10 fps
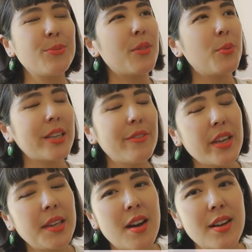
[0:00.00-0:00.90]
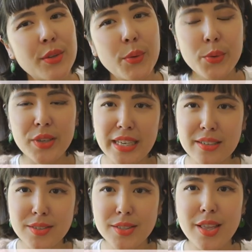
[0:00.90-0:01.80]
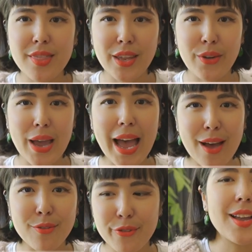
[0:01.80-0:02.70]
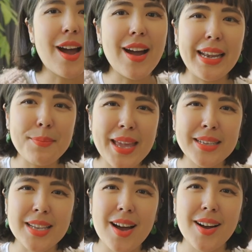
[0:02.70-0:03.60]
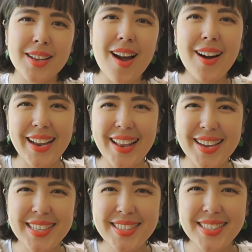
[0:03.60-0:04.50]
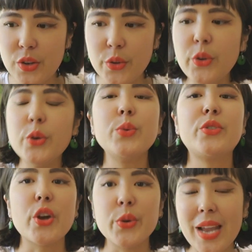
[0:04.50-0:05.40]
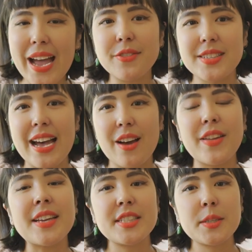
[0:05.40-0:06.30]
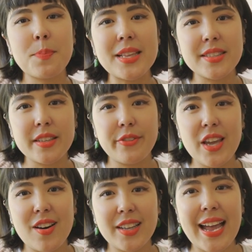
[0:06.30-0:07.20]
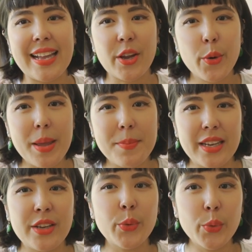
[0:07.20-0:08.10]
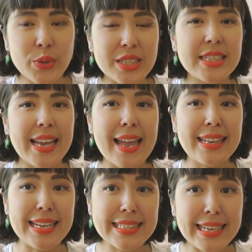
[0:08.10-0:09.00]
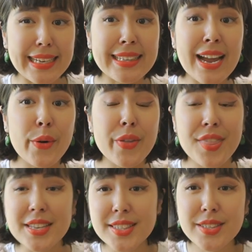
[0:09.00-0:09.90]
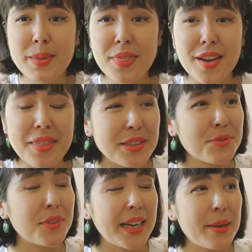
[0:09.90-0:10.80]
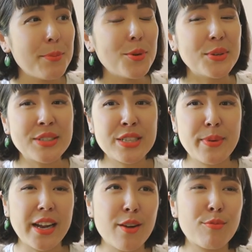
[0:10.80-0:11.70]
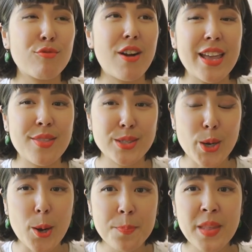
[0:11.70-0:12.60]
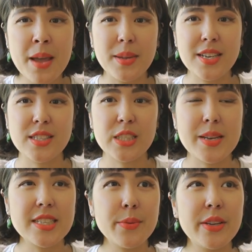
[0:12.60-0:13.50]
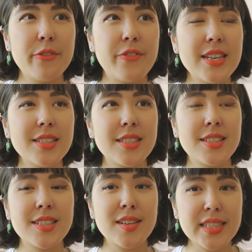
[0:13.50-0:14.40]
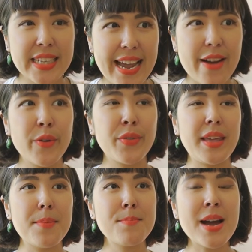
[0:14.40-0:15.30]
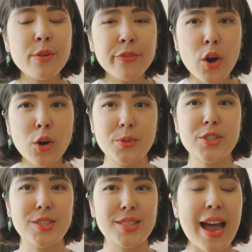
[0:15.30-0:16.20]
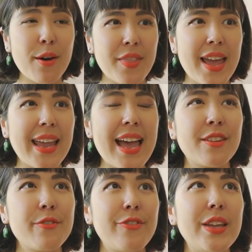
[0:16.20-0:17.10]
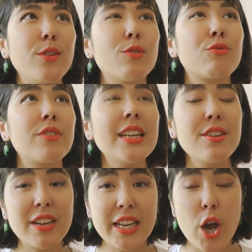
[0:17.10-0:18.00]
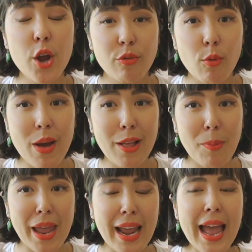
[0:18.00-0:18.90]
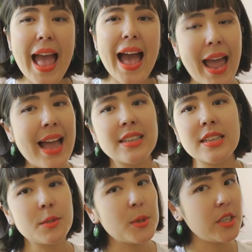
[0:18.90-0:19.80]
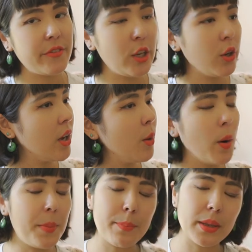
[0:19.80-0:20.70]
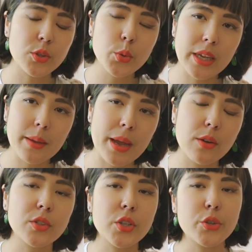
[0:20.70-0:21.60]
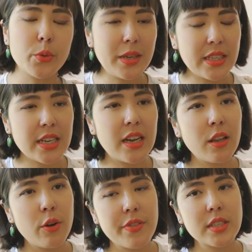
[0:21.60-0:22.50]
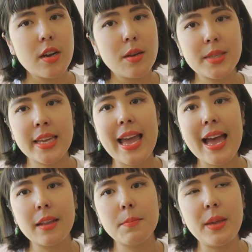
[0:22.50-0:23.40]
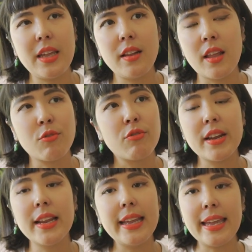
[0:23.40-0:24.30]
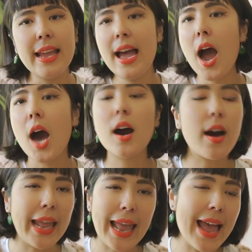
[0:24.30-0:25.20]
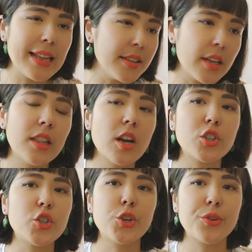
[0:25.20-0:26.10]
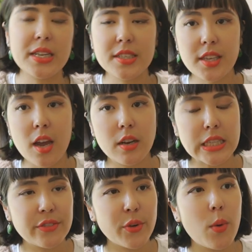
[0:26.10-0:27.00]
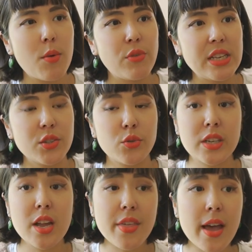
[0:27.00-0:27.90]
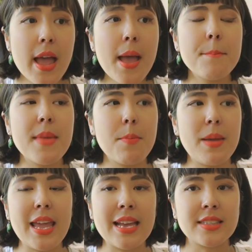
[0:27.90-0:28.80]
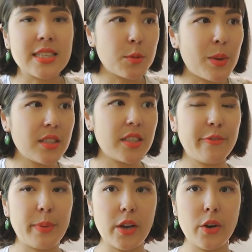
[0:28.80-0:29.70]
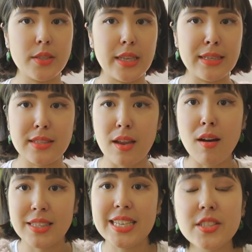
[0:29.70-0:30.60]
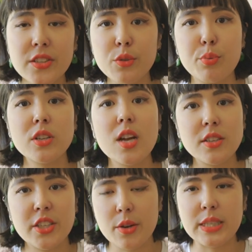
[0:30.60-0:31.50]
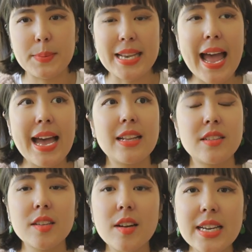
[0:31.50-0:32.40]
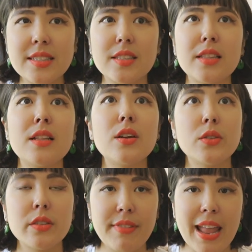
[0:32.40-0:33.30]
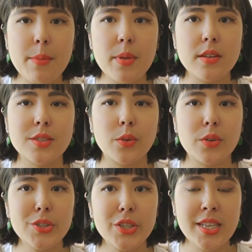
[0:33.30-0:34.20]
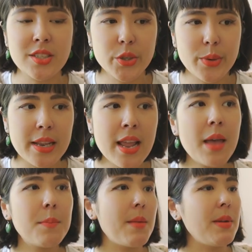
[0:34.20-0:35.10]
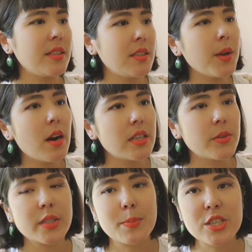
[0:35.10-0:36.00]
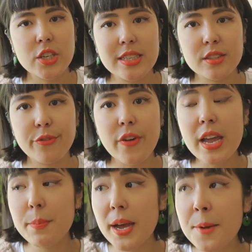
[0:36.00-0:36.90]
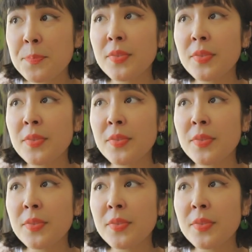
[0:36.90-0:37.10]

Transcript: with whatever yarn or needles that you have. Kylie Makes Art highlights, you don't have to have expensive yarn and equipment in order to get knitting. Now, this is something that I think is really important to bring up right at the top, because especially when you're first starting out, the amount of options out there can feel really, really overwhelming. And especially if you look at what people are talking about on social media, a lot of the times it can be like really high-end, luxurious yarns for one reason or another. Maybe it's expensive because it's an artisanal product, you know, it's been hand-dyed, there's loads of labor that's gone on into it. maybe it's some kind of specialist fiber.